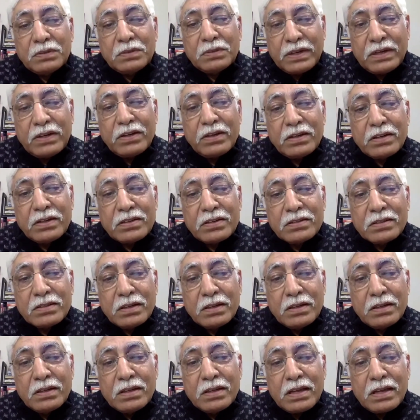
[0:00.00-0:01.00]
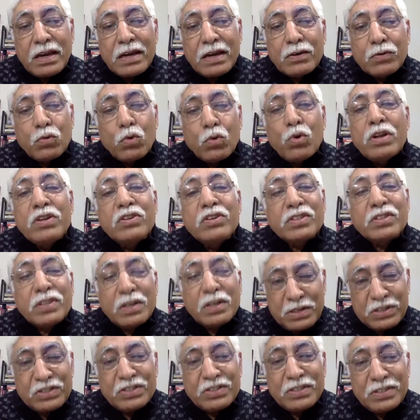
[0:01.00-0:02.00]
winters and cool in
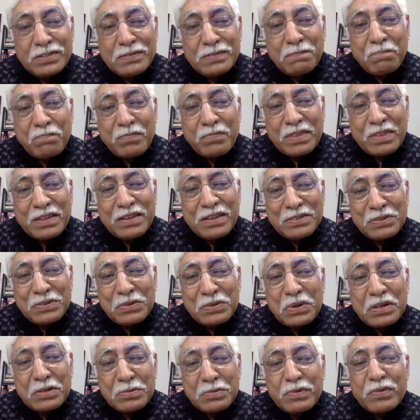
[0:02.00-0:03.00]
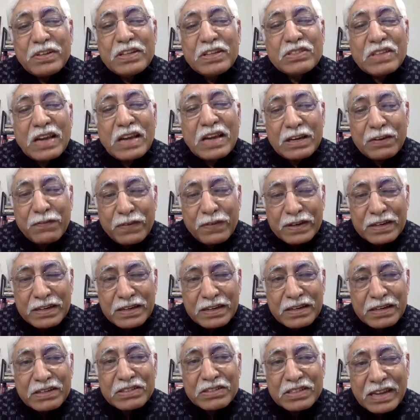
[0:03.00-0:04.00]
summers. So it is very
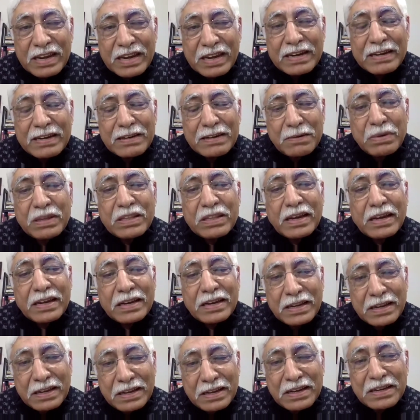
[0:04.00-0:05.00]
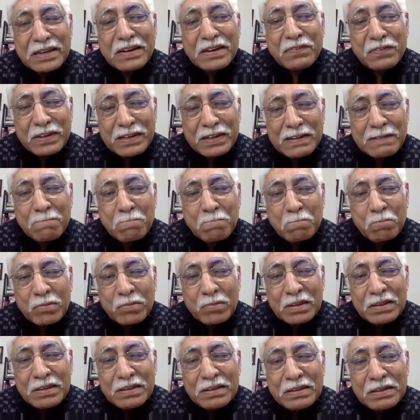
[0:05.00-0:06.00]
scientifically designed by the NIFT.
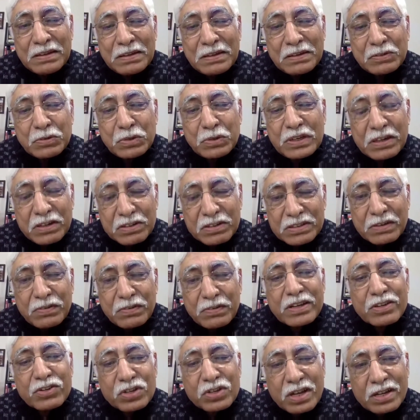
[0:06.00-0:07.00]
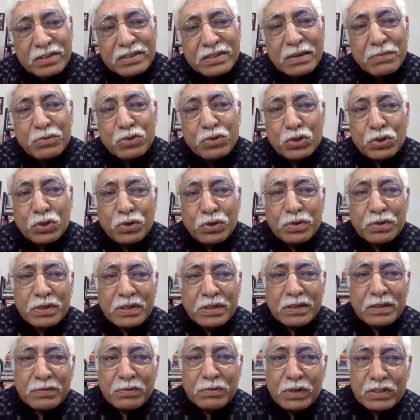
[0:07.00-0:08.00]
So let us give it a chance. I'm sure
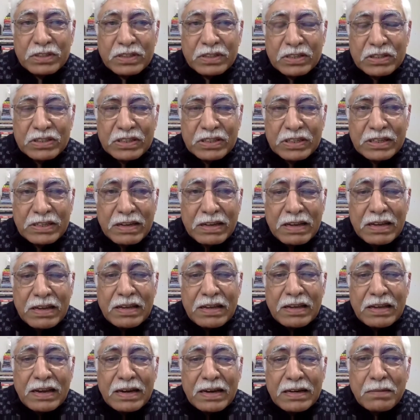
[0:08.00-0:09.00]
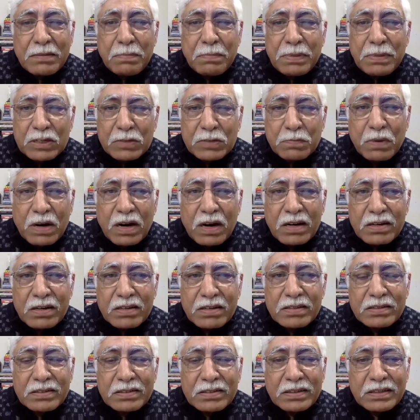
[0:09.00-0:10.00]
we'll succeed. And the best part
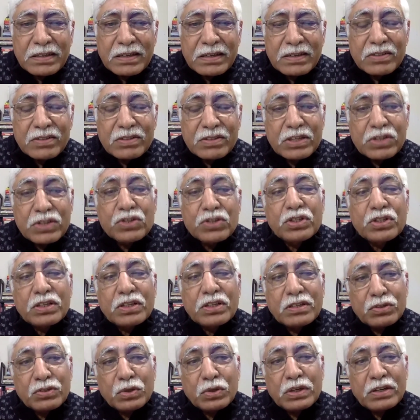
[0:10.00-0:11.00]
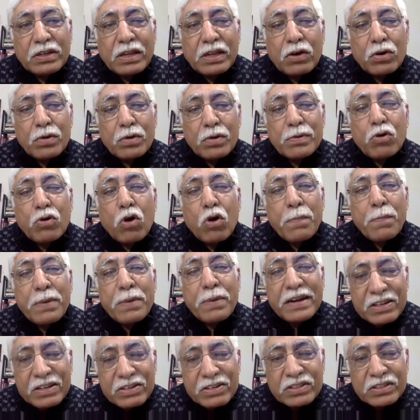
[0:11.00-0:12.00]
is it is digital, so it cannot be
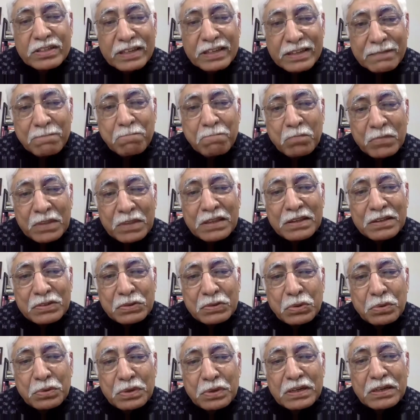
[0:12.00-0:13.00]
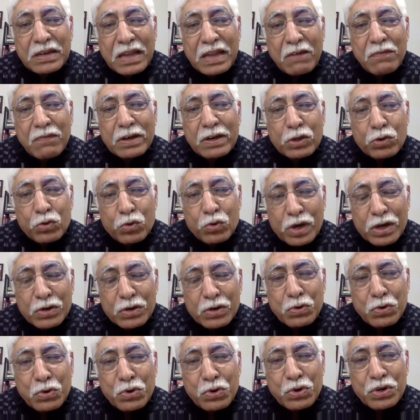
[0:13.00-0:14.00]
copied easily. So it will have a
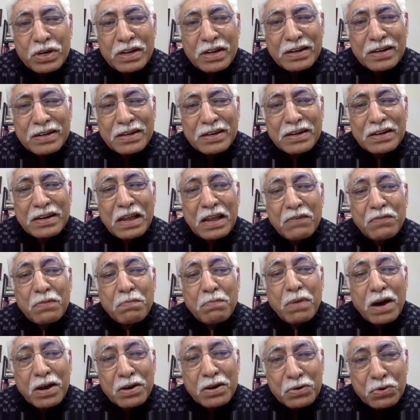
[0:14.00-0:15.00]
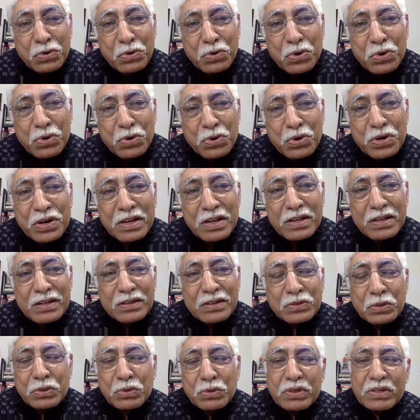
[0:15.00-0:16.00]
QR code and it will have a barcode.
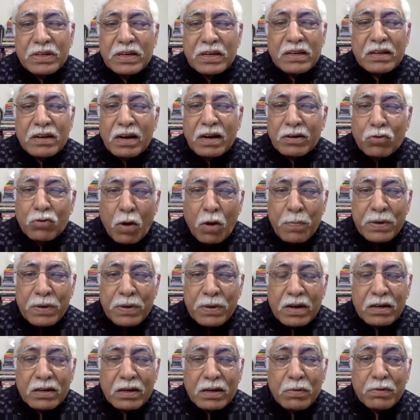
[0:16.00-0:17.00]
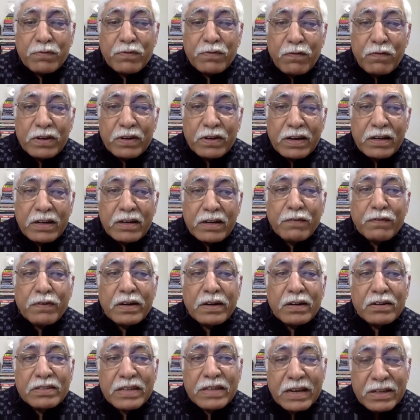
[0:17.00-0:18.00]
So you really can't copy it. It will come in 15
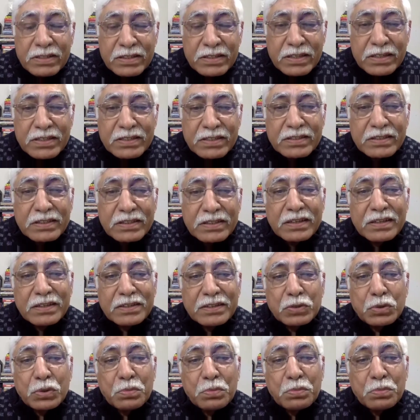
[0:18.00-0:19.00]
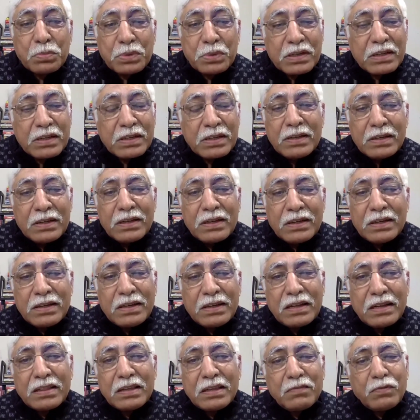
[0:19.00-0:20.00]
different sizes.
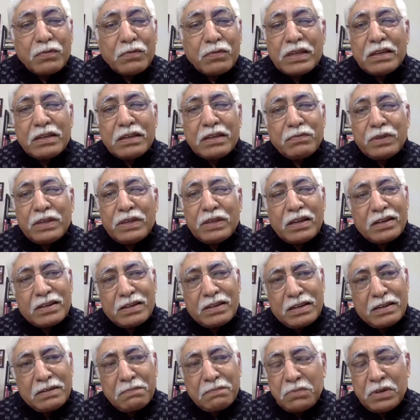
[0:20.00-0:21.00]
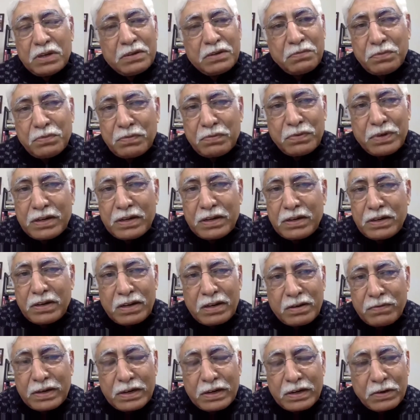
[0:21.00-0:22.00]
I think we are really, we've done
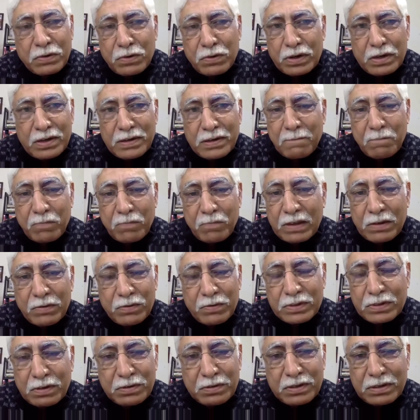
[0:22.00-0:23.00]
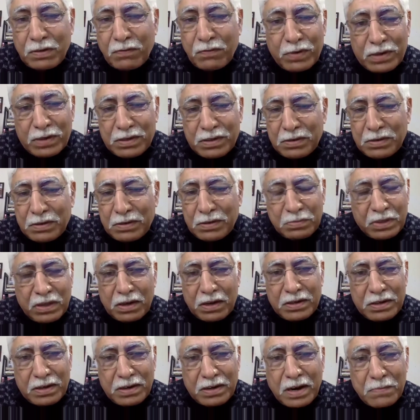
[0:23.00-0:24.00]
a very good the
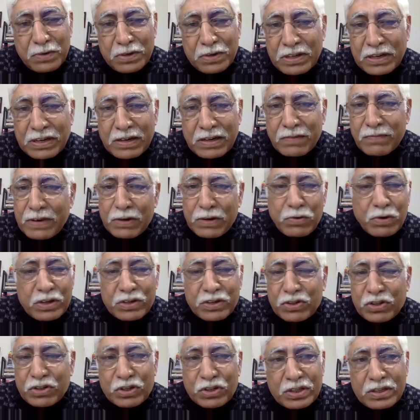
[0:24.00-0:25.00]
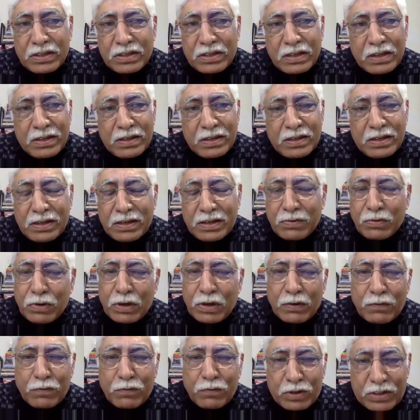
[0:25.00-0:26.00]
Indian Army has taken a very good decision
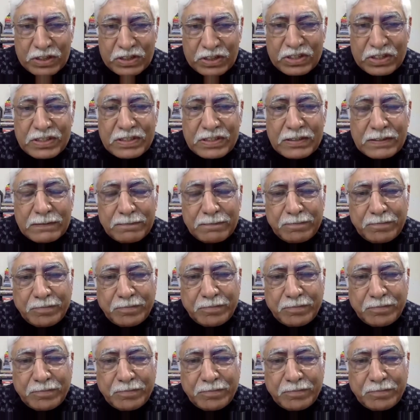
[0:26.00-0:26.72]
going for this.